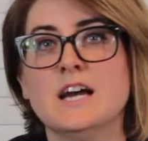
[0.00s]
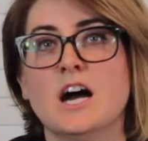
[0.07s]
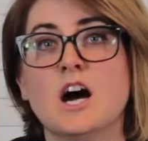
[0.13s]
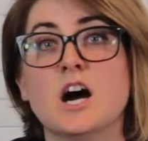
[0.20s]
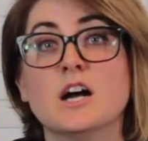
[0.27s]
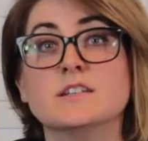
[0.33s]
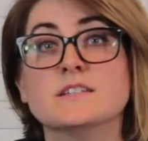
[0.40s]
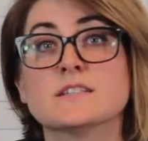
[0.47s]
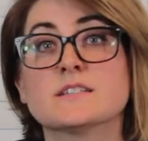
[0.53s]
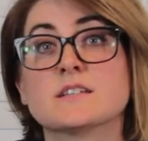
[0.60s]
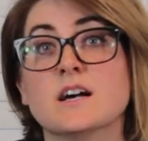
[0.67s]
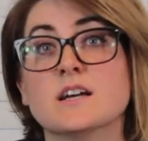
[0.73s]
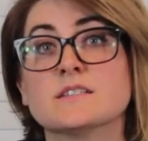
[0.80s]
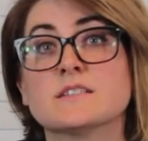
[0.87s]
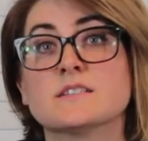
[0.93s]
uh,
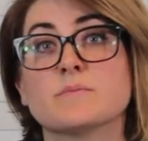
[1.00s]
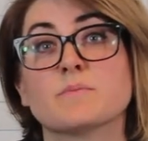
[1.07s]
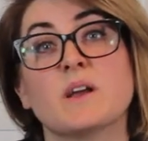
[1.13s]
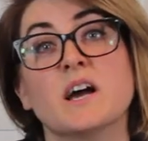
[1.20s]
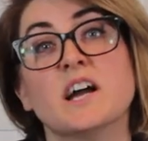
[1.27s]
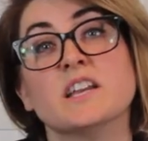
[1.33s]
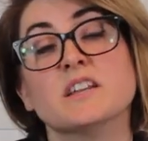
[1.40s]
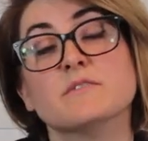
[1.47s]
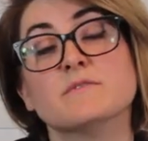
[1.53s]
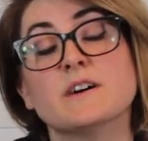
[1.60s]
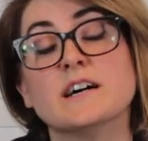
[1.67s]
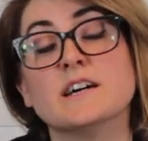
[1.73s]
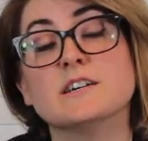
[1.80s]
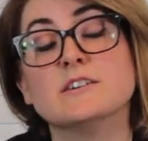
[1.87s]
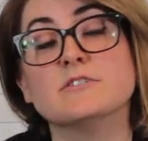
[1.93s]
discussed kind of
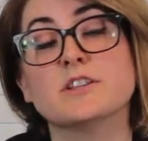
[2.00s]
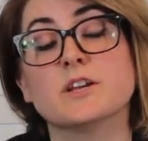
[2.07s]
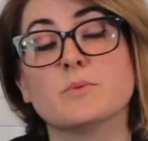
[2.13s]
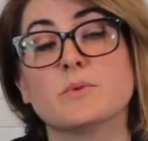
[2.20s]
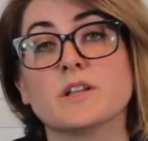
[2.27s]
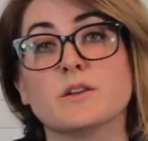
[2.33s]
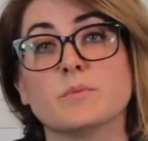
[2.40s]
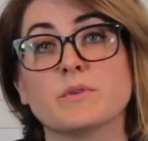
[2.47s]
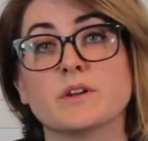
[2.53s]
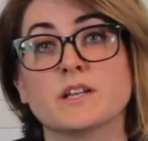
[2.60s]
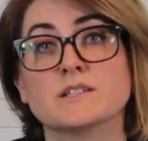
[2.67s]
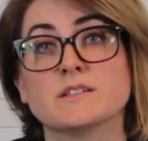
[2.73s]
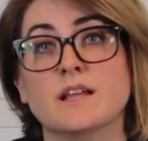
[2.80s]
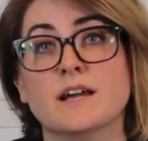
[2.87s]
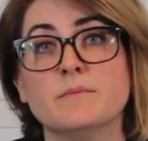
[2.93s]
how they wanted to bring it
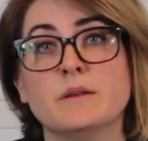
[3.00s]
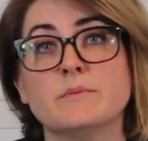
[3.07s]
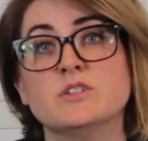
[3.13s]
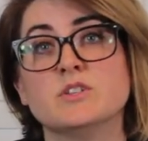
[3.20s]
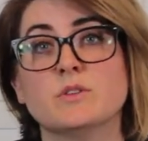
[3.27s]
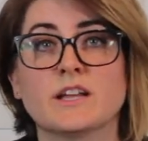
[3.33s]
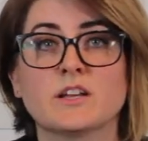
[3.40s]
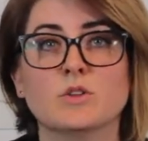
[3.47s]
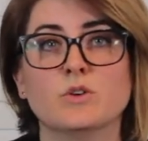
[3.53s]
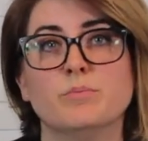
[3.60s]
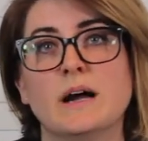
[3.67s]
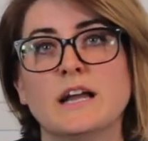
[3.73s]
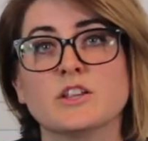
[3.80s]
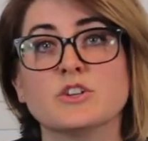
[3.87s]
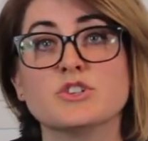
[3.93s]
to light, maybe do like a little
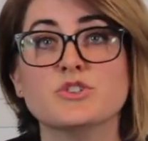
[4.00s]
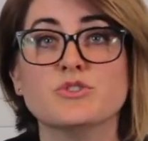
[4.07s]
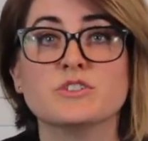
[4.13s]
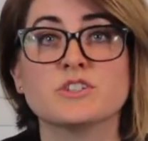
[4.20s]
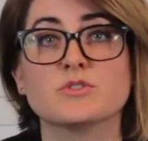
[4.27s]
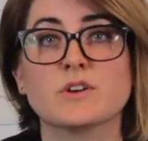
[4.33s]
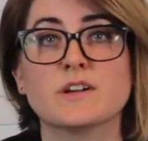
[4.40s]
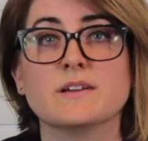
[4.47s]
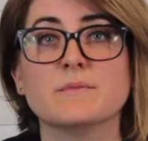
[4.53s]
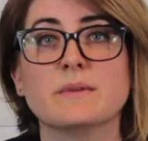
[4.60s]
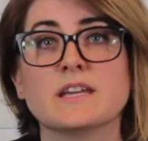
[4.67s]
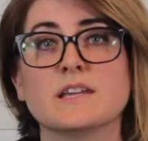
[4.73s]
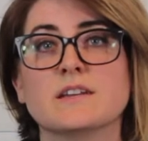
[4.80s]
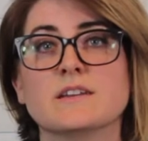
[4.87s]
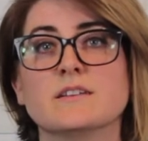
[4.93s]
pilot shoot to try and
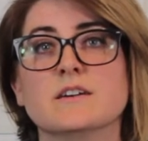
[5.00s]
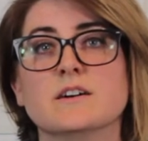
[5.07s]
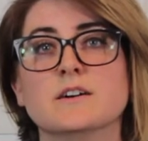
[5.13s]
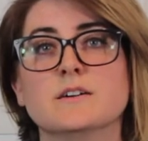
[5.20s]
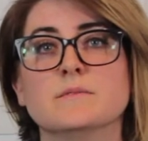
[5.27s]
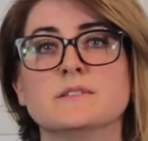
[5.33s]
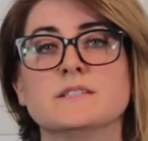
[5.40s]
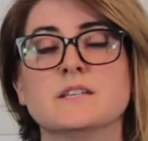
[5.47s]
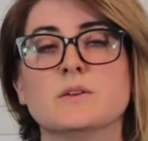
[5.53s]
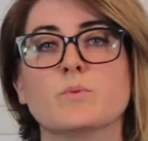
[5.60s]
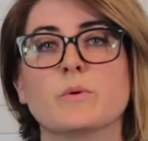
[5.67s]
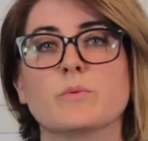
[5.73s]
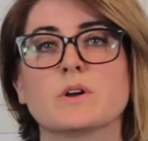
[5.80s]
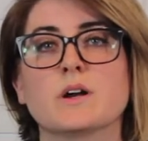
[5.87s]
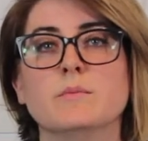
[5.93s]
make it, uh, see
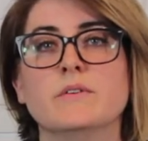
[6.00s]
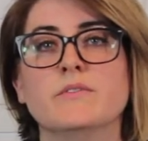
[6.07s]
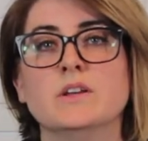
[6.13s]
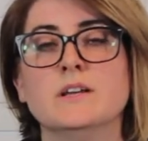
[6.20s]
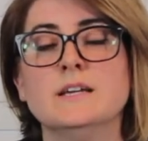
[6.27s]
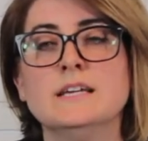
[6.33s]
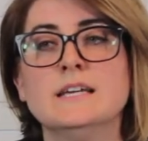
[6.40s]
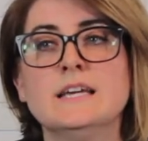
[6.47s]
what would come of it.